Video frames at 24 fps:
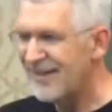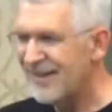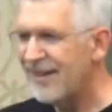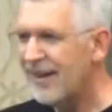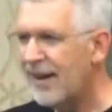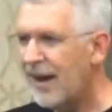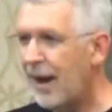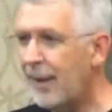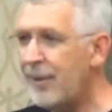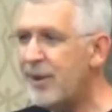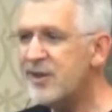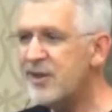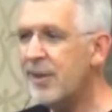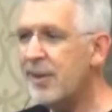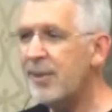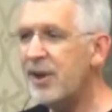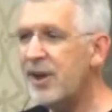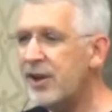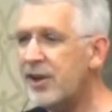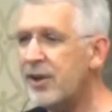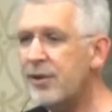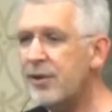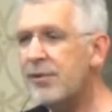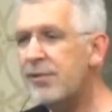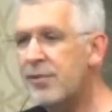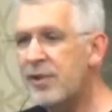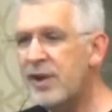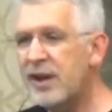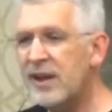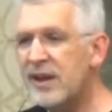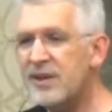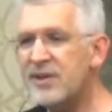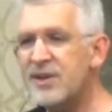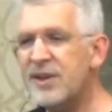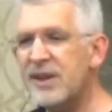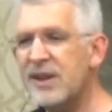I mean, somebody could
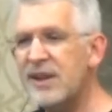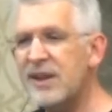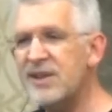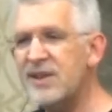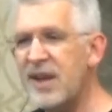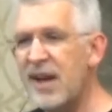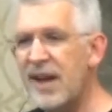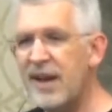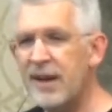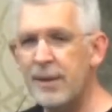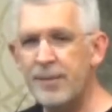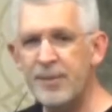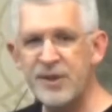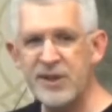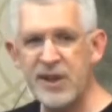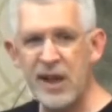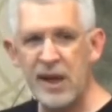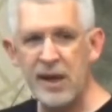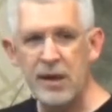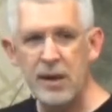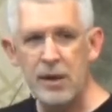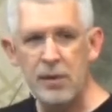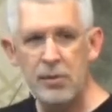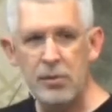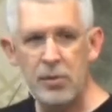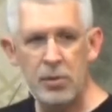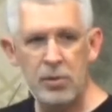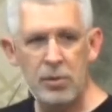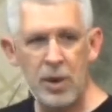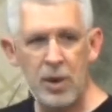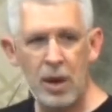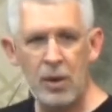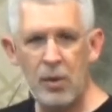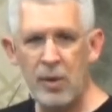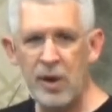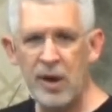realistically stand up and say, well,
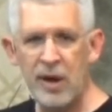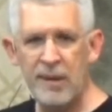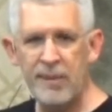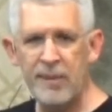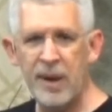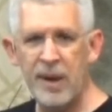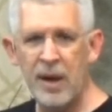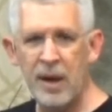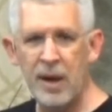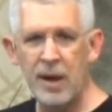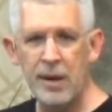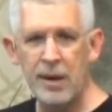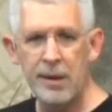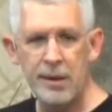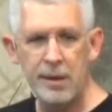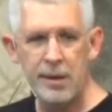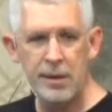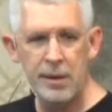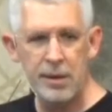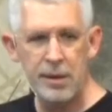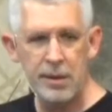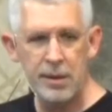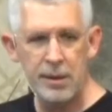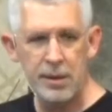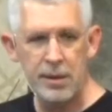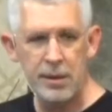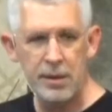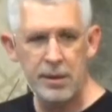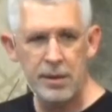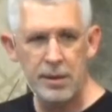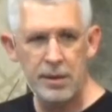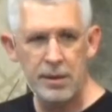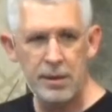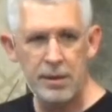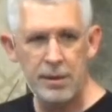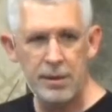now, wait a minute.
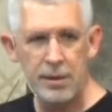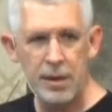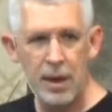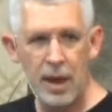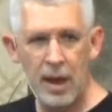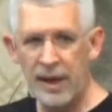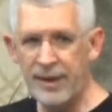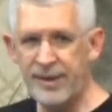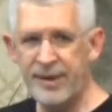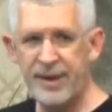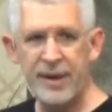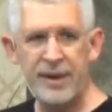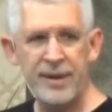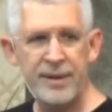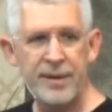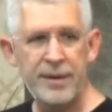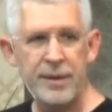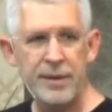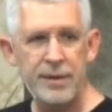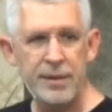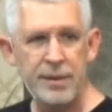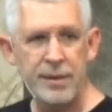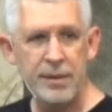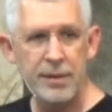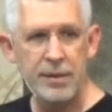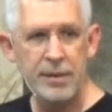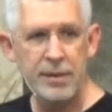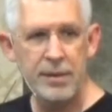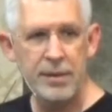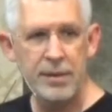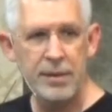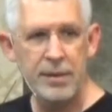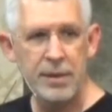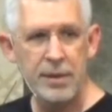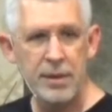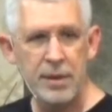I did.
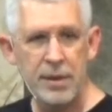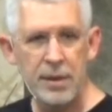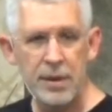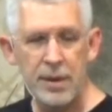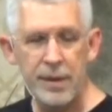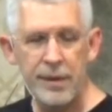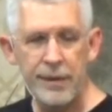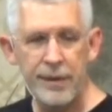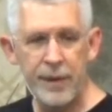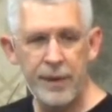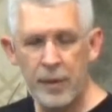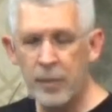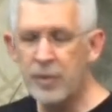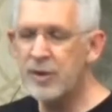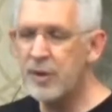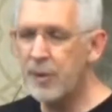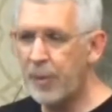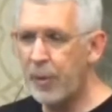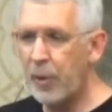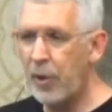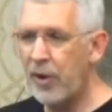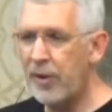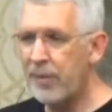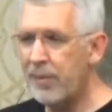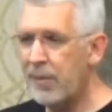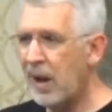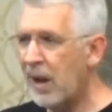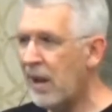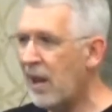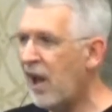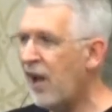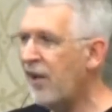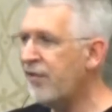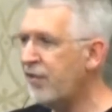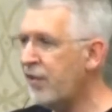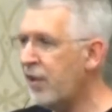There was a point in my
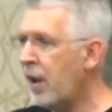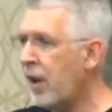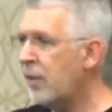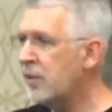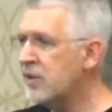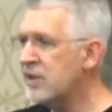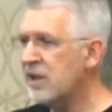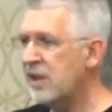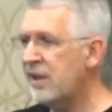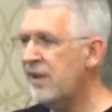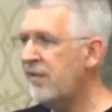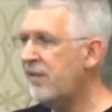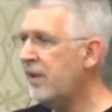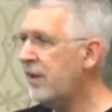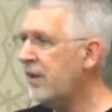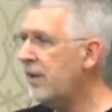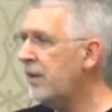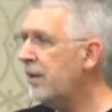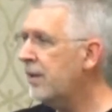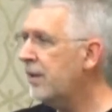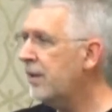life when I was living